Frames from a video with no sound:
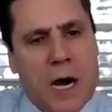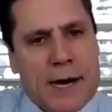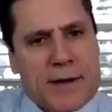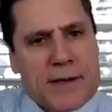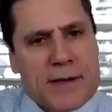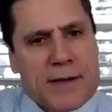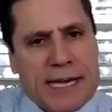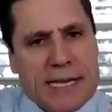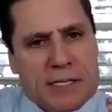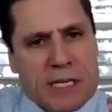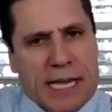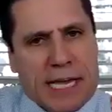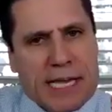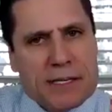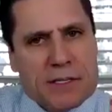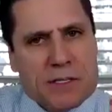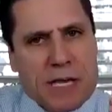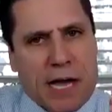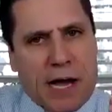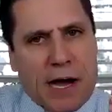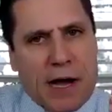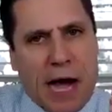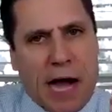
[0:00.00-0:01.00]

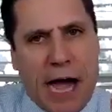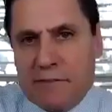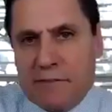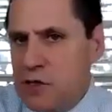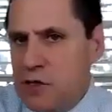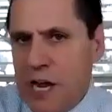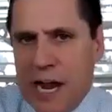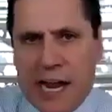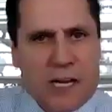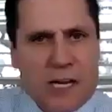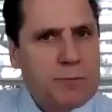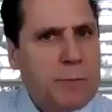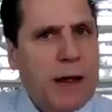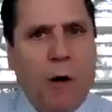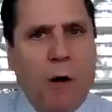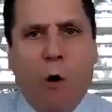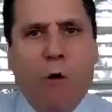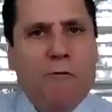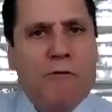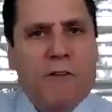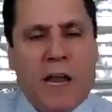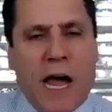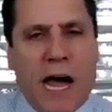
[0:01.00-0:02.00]
is I've changed my whole
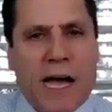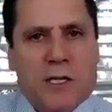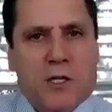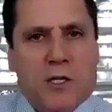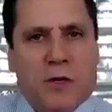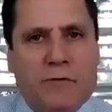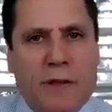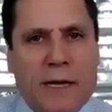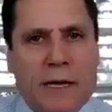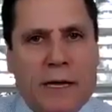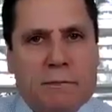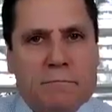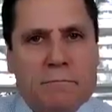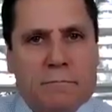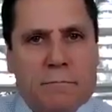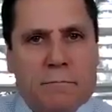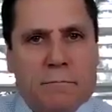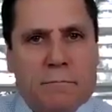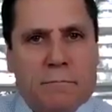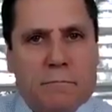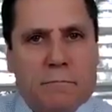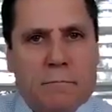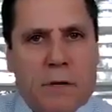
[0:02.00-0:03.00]
philosophy.
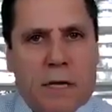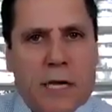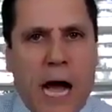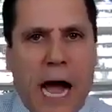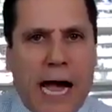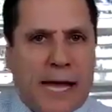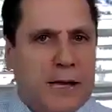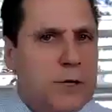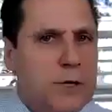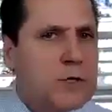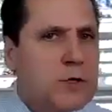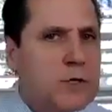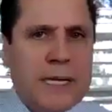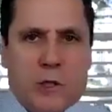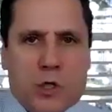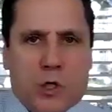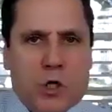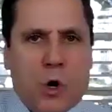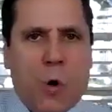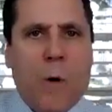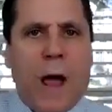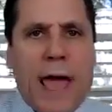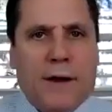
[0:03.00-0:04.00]
I used to get
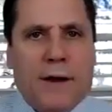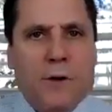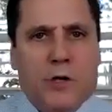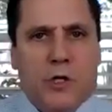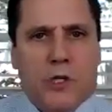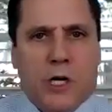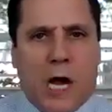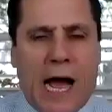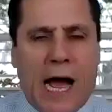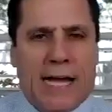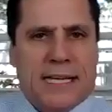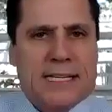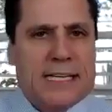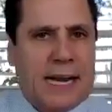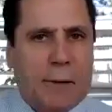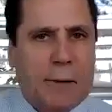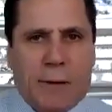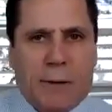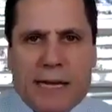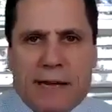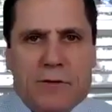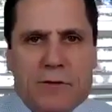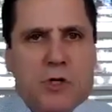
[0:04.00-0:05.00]
so energized that I
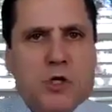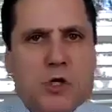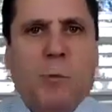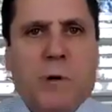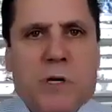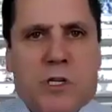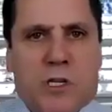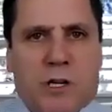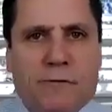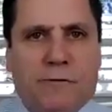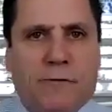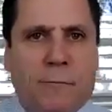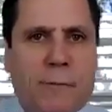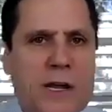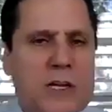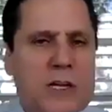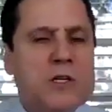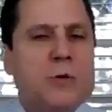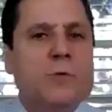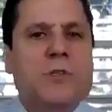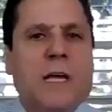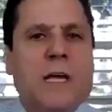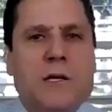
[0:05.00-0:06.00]
would give so much information.
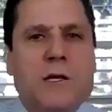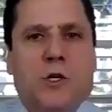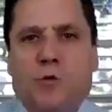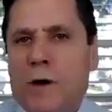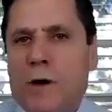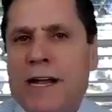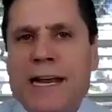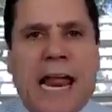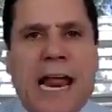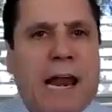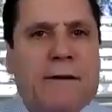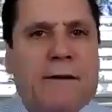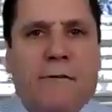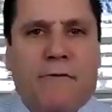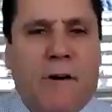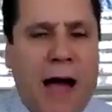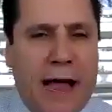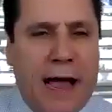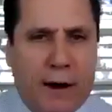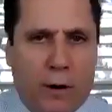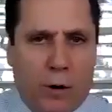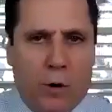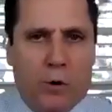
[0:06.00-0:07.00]
It was like drinking out of a
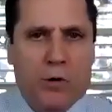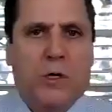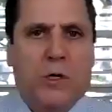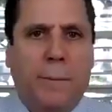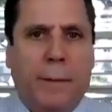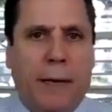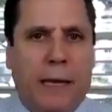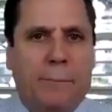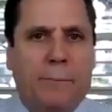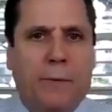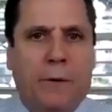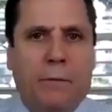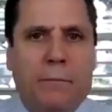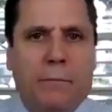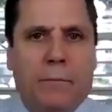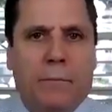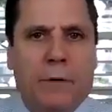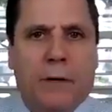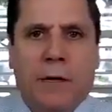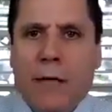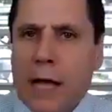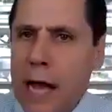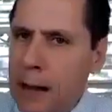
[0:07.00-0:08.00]
fire hose to people.
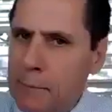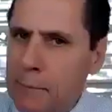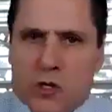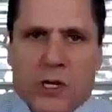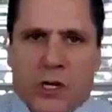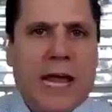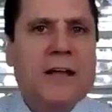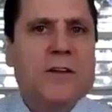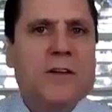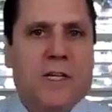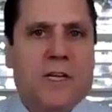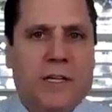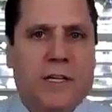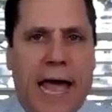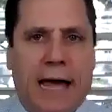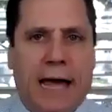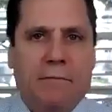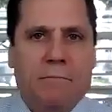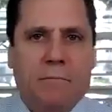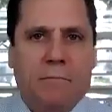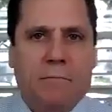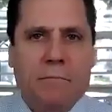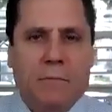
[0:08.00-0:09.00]
I'm changing that.
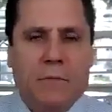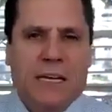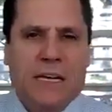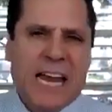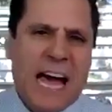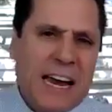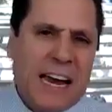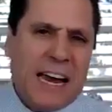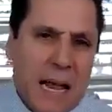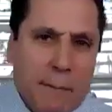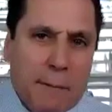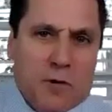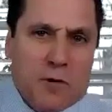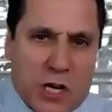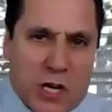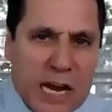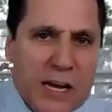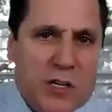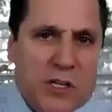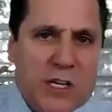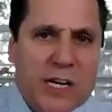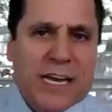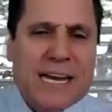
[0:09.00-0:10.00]
I'm
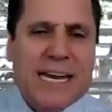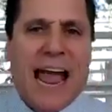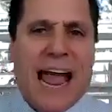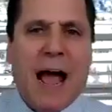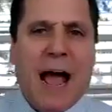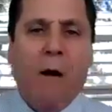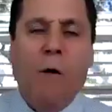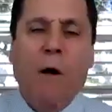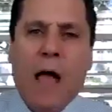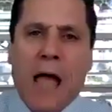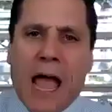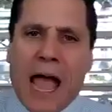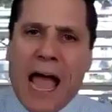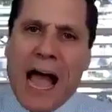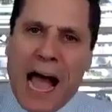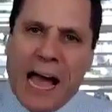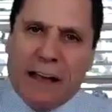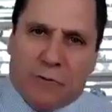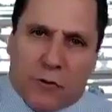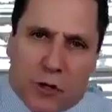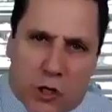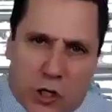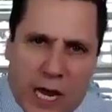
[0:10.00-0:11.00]
changing it now.
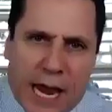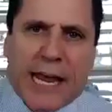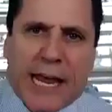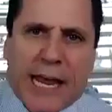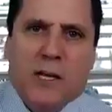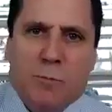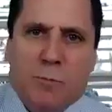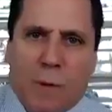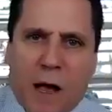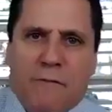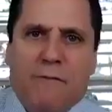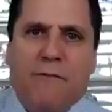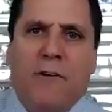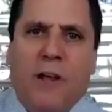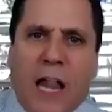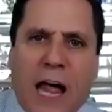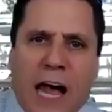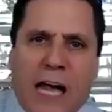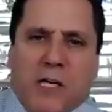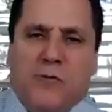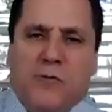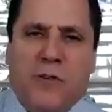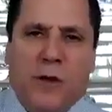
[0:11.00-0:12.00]
I've changed my
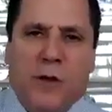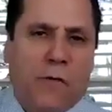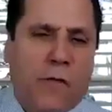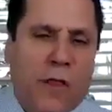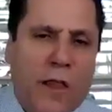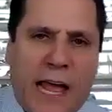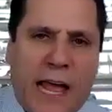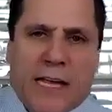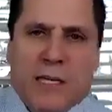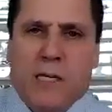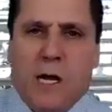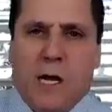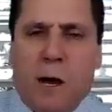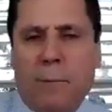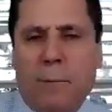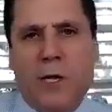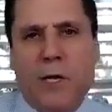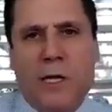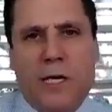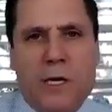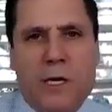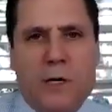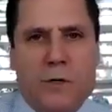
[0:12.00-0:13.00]
philosophy over the last couple
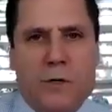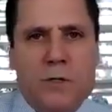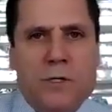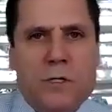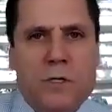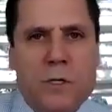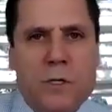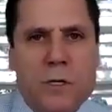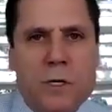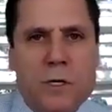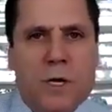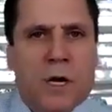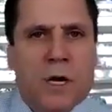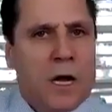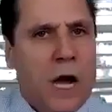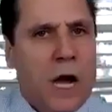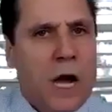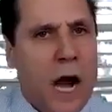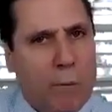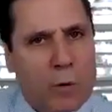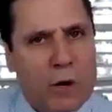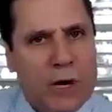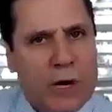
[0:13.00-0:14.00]
of years.
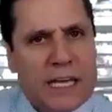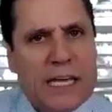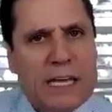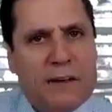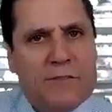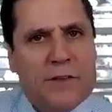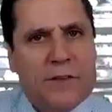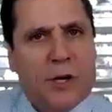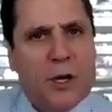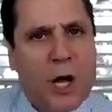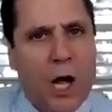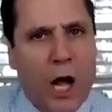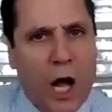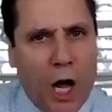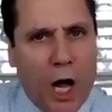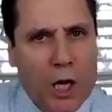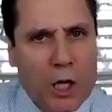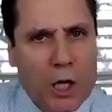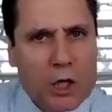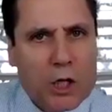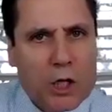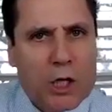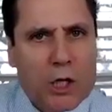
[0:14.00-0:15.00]
I want to give you a
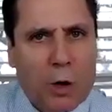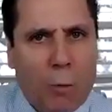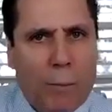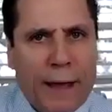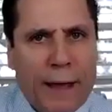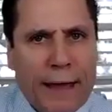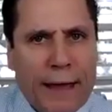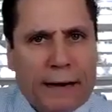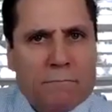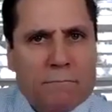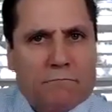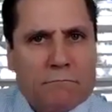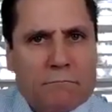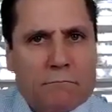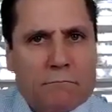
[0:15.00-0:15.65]
little bit,